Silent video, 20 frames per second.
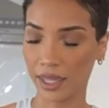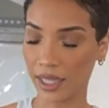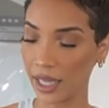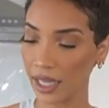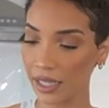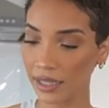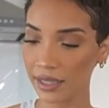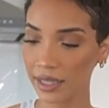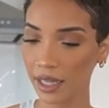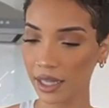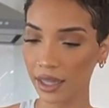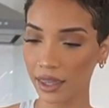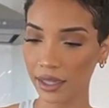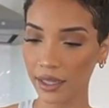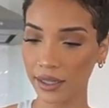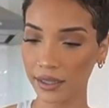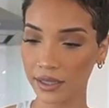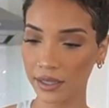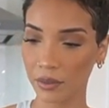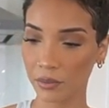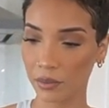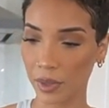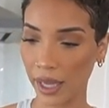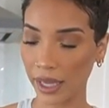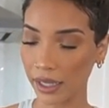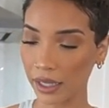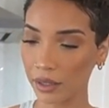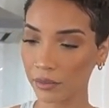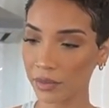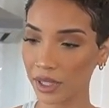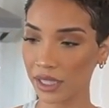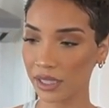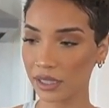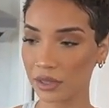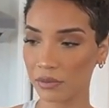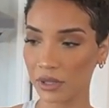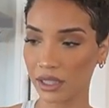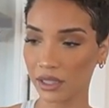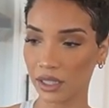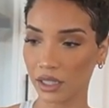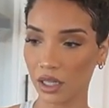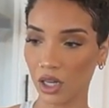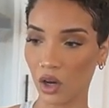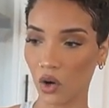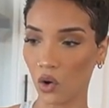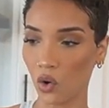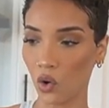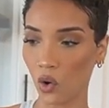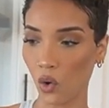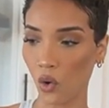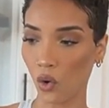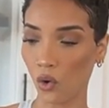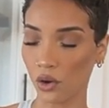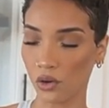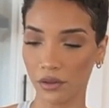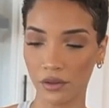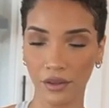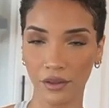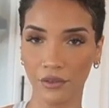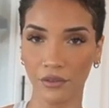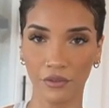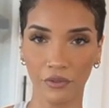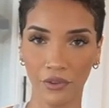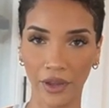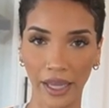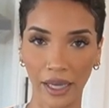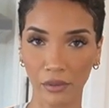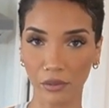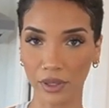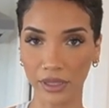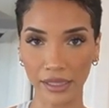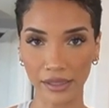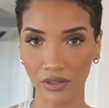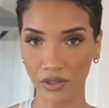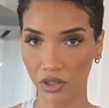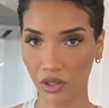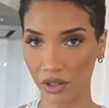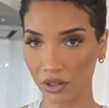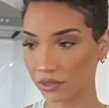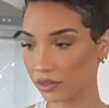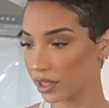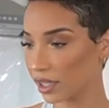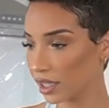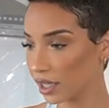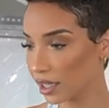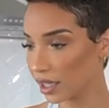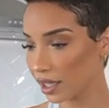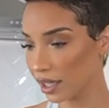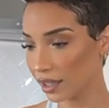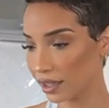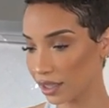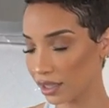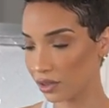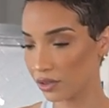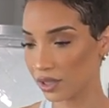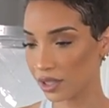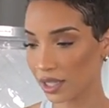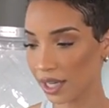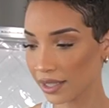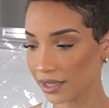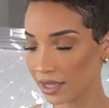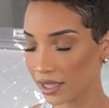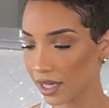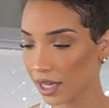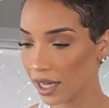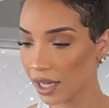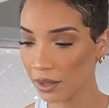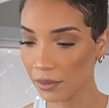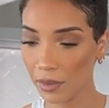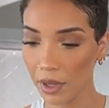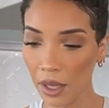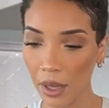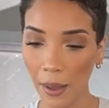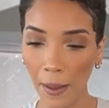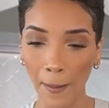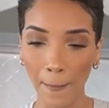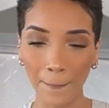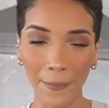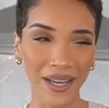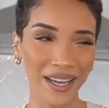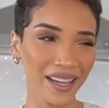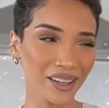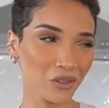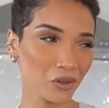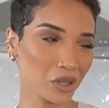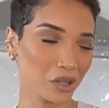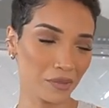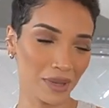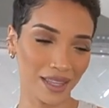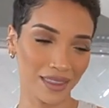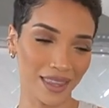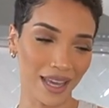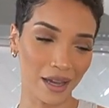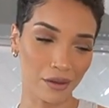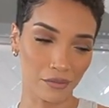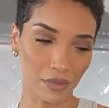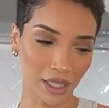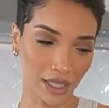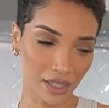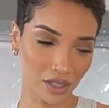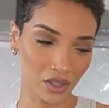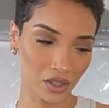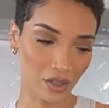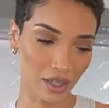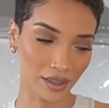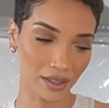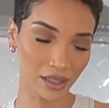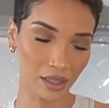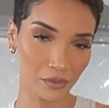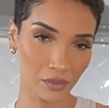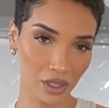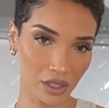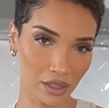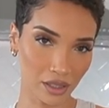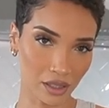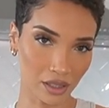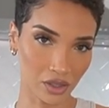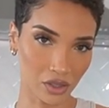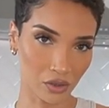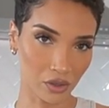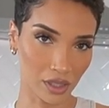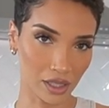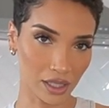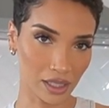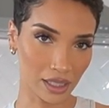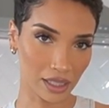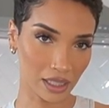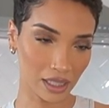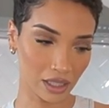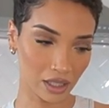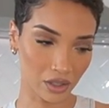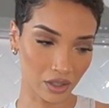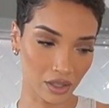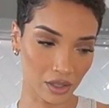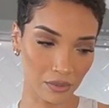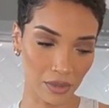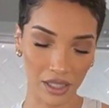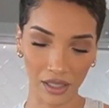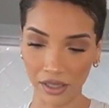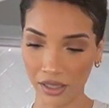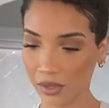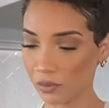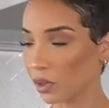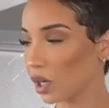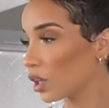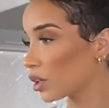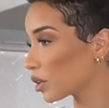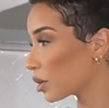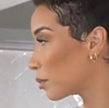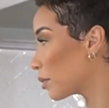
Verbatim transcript: this, I think, to bake them in to make like a whole family serving, and then you slice it up. But I don't wanna make that much, so I think I'm just gonna do it in here and make a smaller